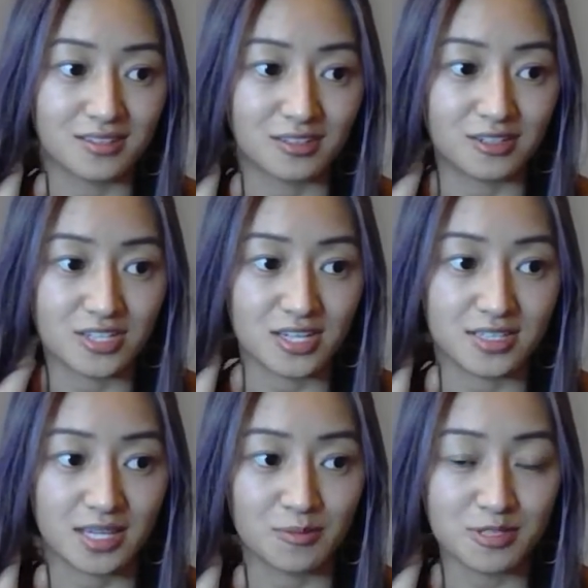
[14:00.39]
you know Jay
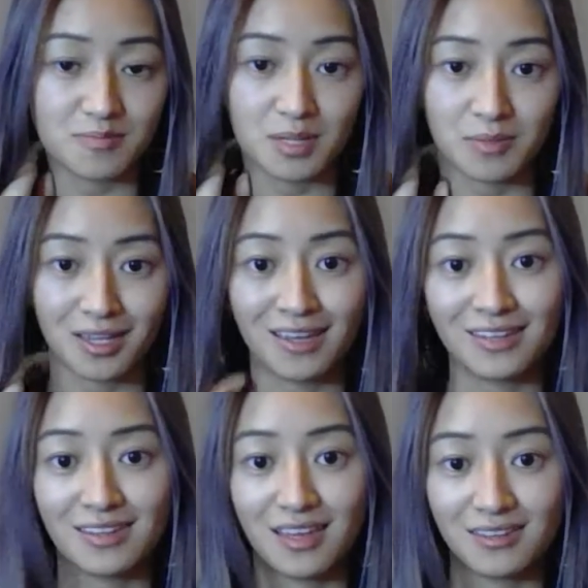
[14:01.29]
is able to meet me
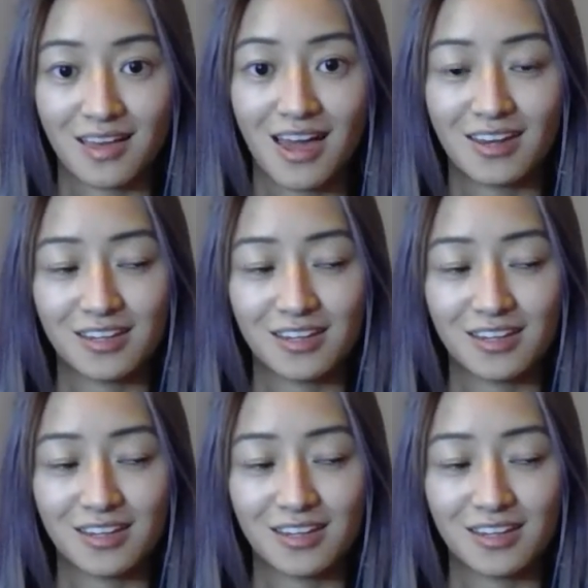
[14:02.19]
in, in that